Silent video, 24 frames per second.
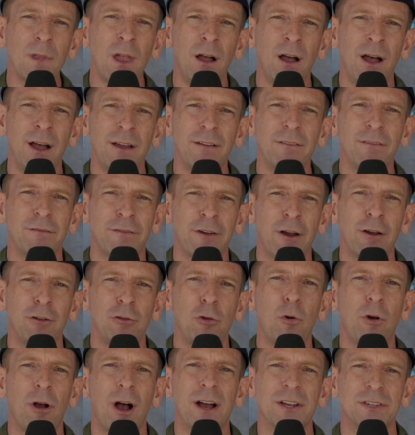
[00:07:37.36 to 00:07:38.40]
uh, very
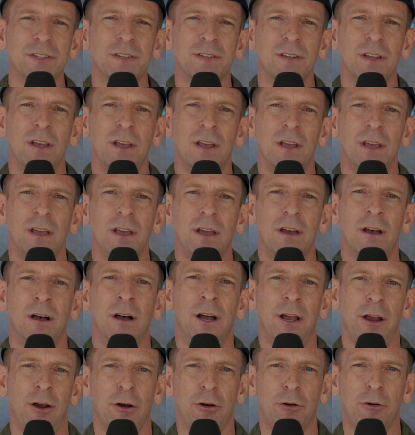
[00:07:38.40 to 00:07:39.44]
low cost
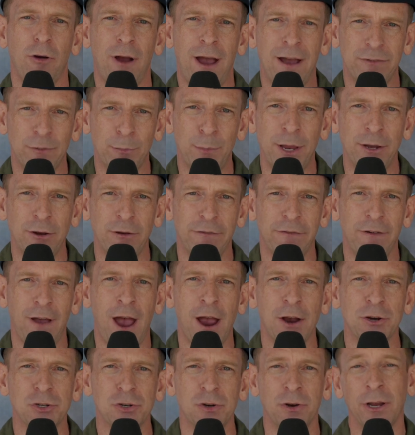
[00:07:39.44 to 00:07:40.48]
uh, aircraft
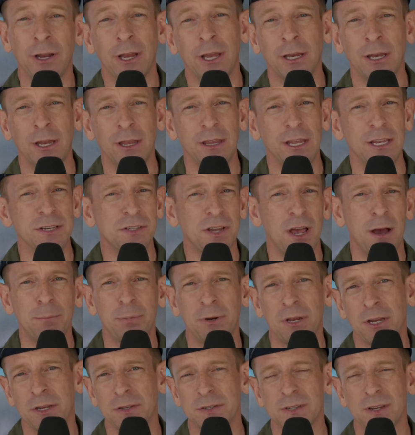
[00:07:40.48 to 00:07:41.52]
manufacturing. And these
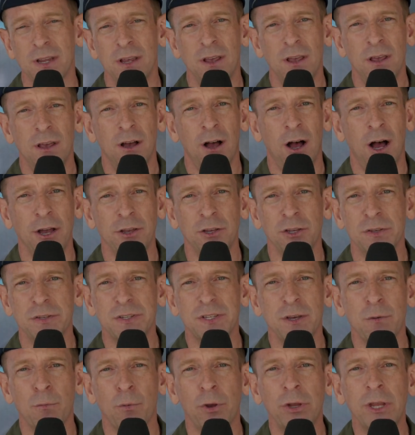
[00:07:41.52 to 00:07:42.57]
companies, uh, you'll
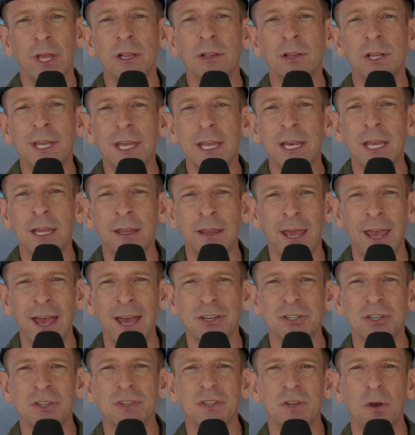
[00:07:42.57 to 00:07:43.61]
see, really leading the
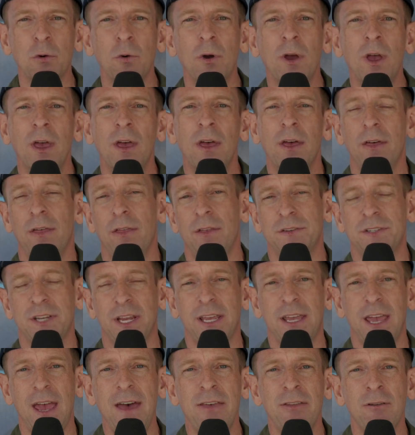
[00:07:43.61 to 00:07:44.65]
edge. And so
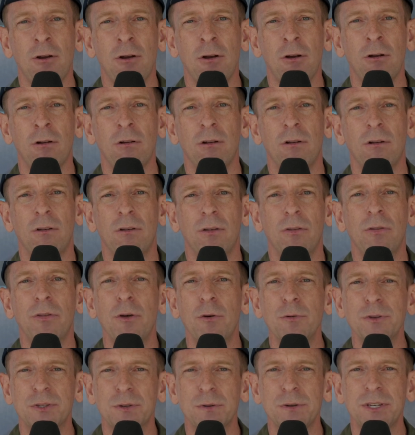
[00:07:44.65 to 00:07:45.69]
together,
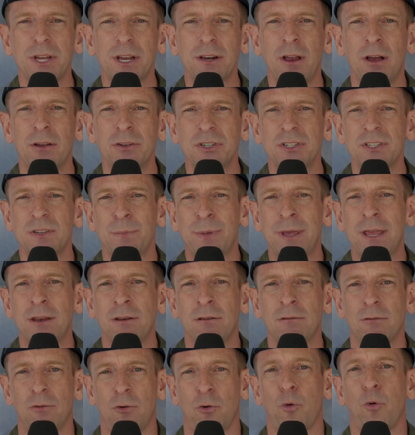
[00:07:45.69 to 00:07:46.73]
those three technologies have
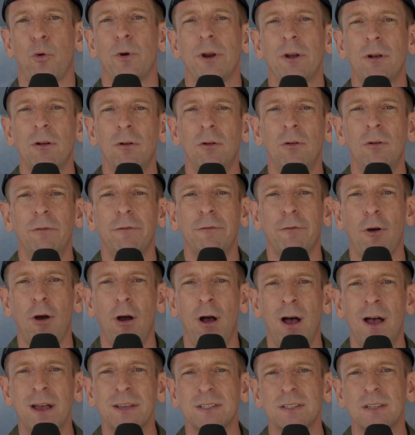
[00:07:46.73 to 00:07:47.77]
been critical for
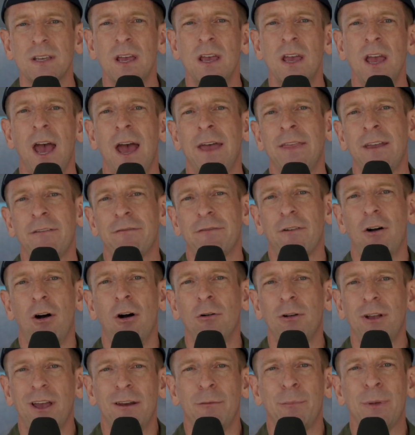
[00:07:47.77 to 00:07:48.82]
us, and they've
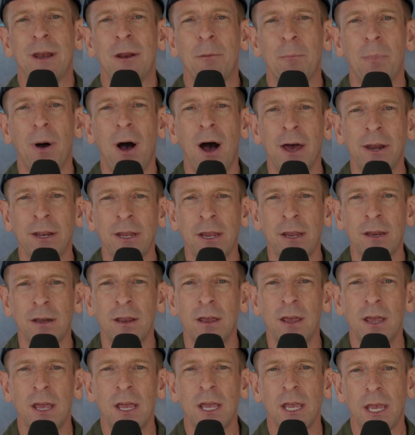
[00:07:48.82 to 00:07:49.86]
all kind of been embodied
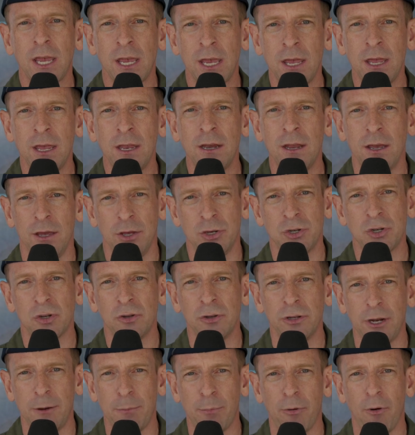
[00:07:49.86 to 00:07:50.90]
in
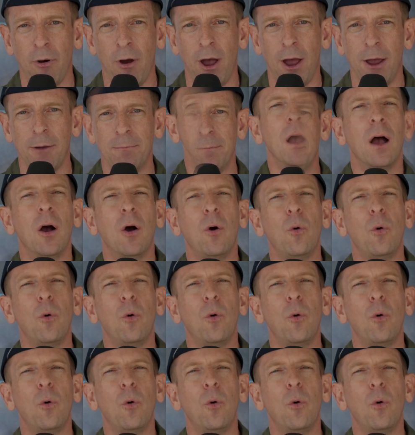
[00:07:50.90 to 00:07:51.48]
Agility Prime.